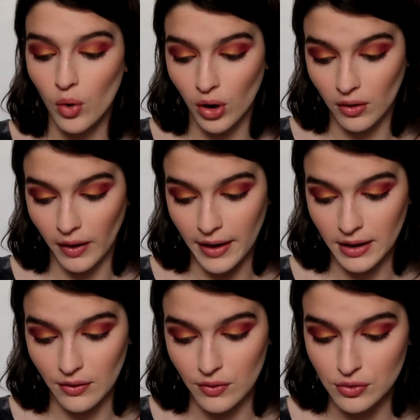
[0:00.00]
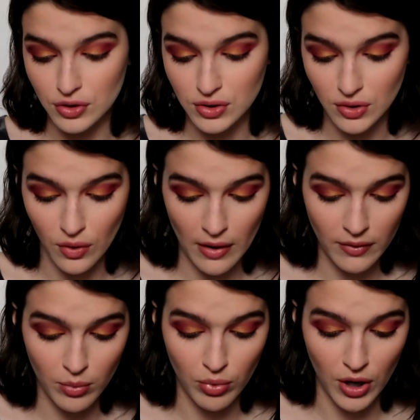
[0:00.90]
or like if you just don't
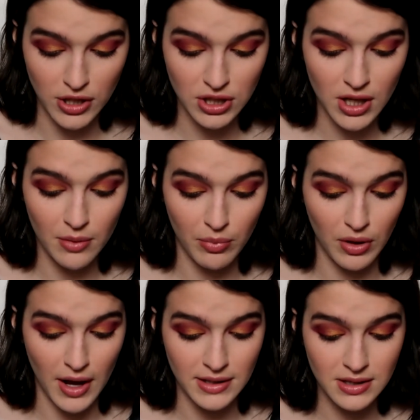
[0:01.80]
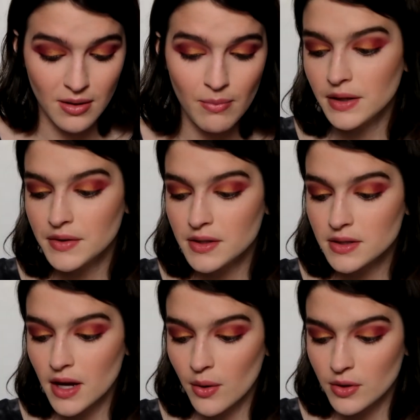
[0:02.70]
have a brush that applies them, get
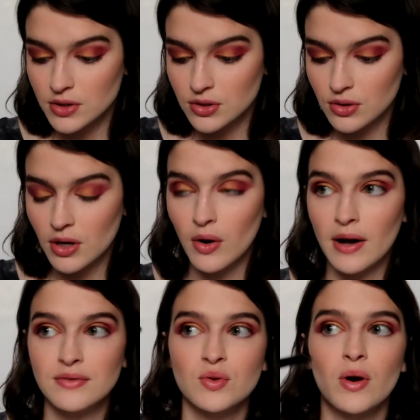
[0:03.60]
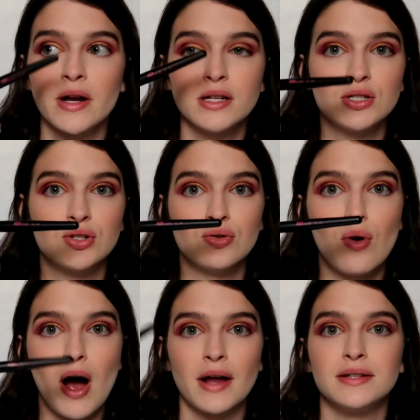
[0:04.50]
this AOA Studio
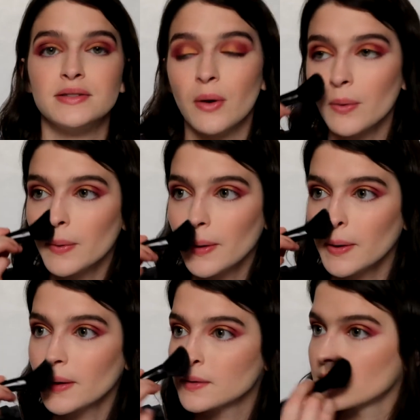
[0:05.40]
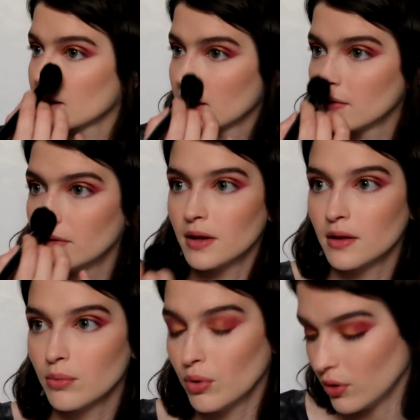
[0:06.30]
F22. I don't think it's like
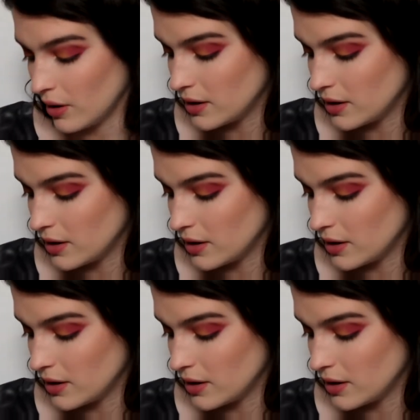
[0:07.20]
available